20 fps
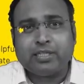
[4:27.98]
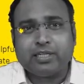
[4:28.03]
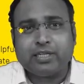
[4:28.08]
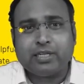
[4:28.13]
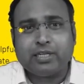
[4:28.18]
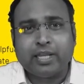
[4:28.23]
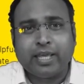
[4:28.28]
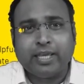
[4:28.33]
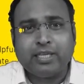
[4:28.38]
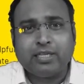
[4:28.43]

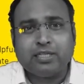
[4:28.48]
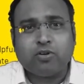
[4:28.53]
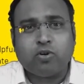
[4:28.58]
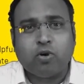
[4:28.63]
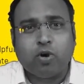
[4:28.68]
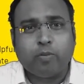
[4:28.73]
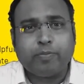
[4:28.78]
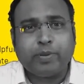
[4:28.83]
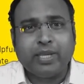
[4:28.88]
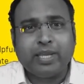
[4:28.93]
like
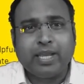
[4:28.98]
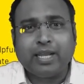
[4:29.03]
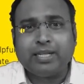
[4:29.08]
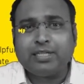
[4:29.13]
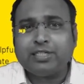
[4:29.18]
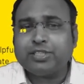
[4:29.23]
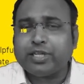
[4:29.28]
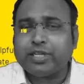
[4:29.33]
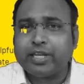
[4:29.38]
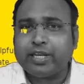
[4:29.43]
copying
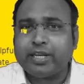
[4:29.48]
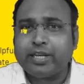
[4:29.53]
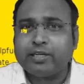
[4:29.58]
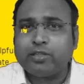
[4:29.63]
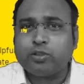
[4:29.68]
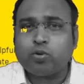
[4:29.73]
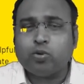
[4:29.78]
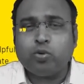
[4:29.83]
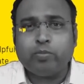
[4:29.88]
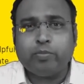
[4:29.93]
and sharing
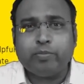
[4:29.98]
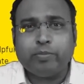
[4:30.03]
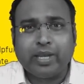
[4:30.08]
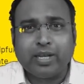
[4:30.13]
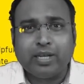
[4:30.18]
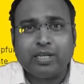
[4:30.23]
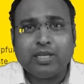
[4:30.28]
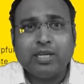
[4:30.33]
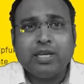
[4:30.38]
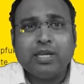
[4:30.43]
it through
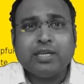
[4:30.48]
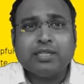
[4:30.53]
mail.